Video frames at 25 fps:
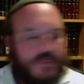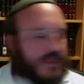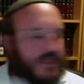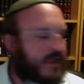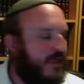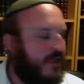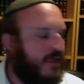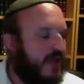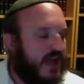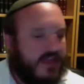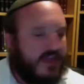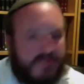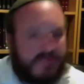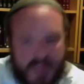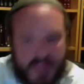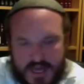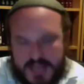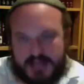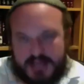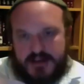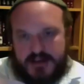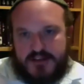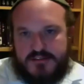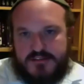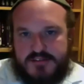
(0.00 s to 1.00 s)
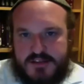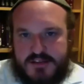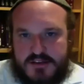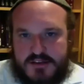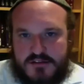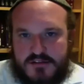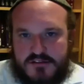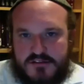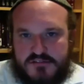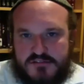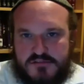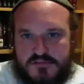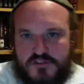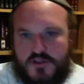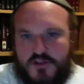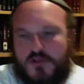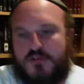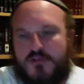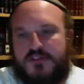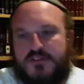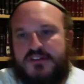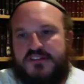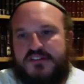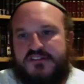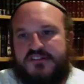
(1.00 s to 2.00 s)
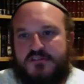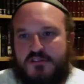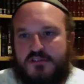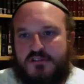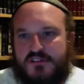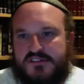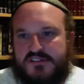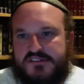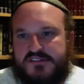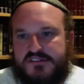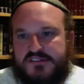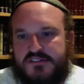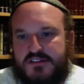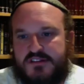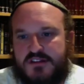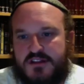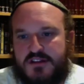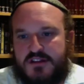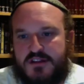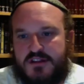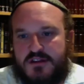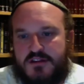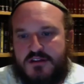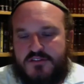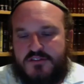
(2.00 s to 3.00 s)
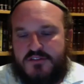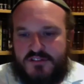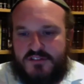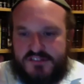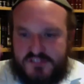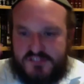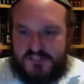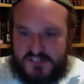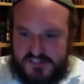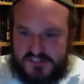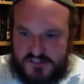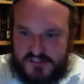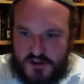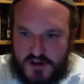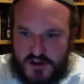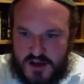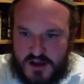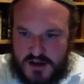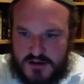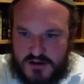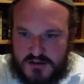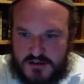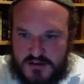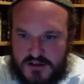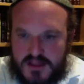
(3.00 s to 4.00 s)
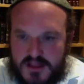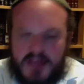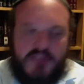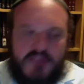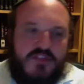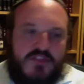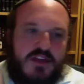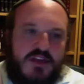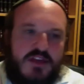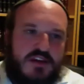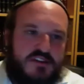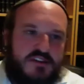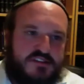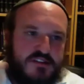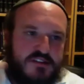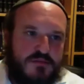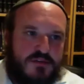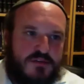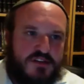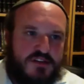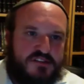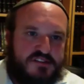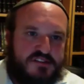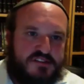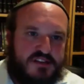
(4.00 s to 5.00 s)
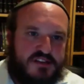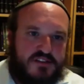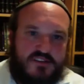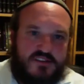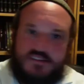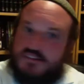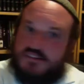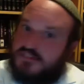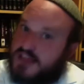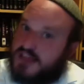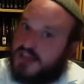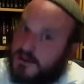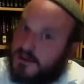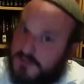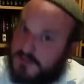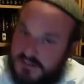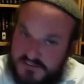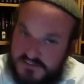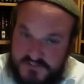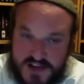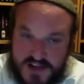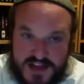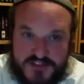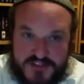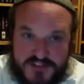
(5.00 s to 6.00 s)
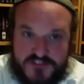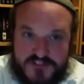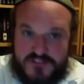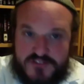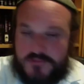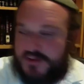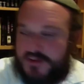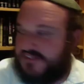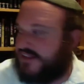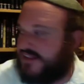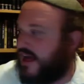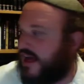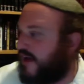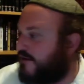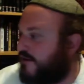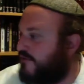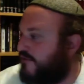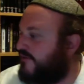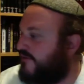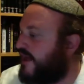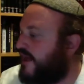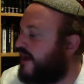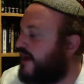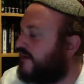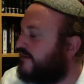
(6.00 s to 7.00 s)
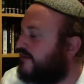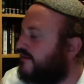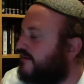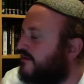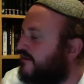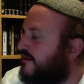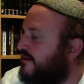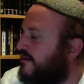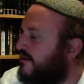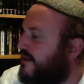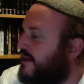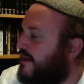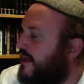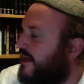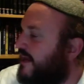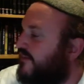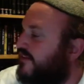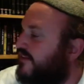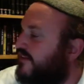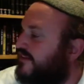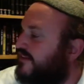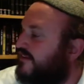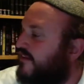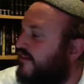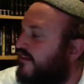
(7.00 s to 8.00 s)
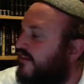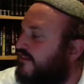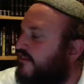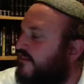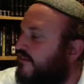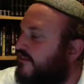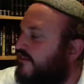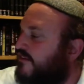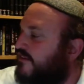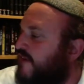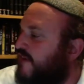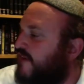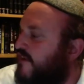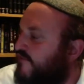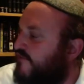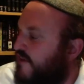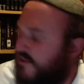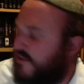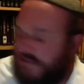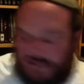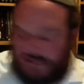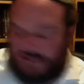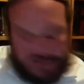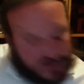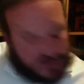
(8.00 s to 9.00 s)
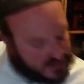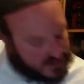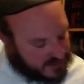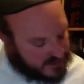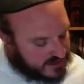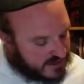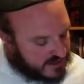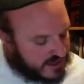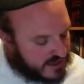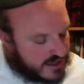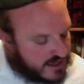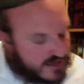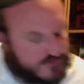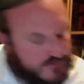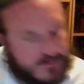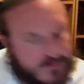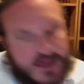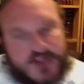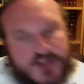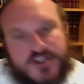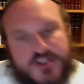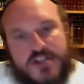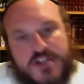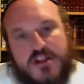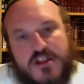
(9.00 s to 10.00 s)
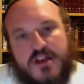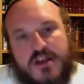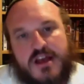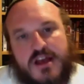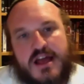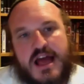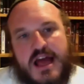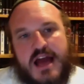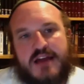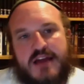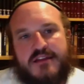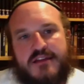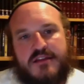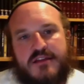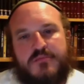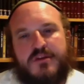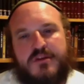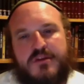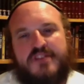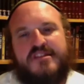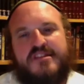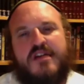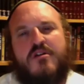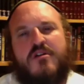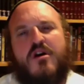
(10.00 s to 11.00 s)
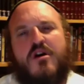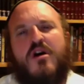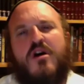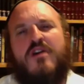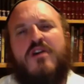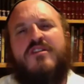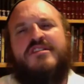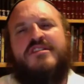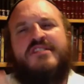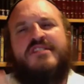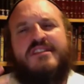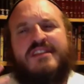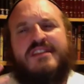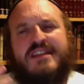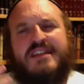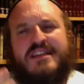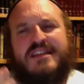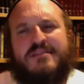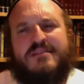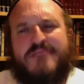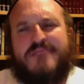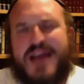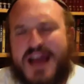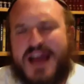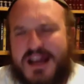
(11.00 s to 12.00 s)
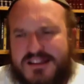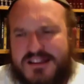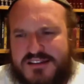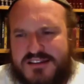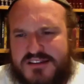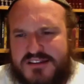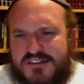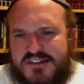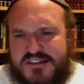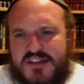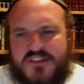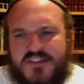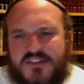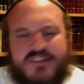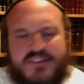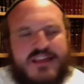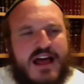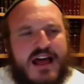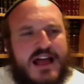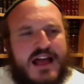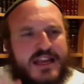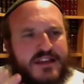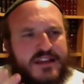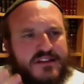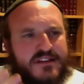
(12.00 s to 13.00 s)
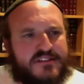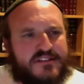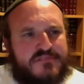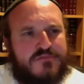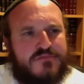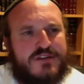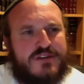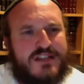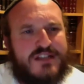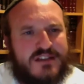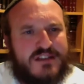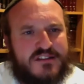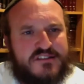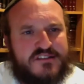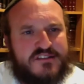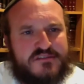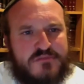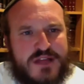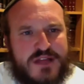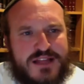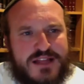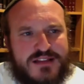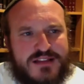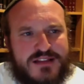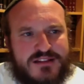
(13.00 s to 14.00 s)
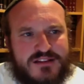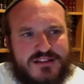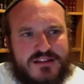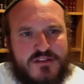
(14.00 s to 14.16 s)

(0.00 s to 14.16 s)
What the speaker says: And then he continues with the whole discourse. First the Zohar, then he said what he said. This is how his father, the Beis Yaakov, acted, and this is also how his grandfather, the Mea Shilach, acted, but it's how all the tzaddikim acted. It's how the Tanya is written as well.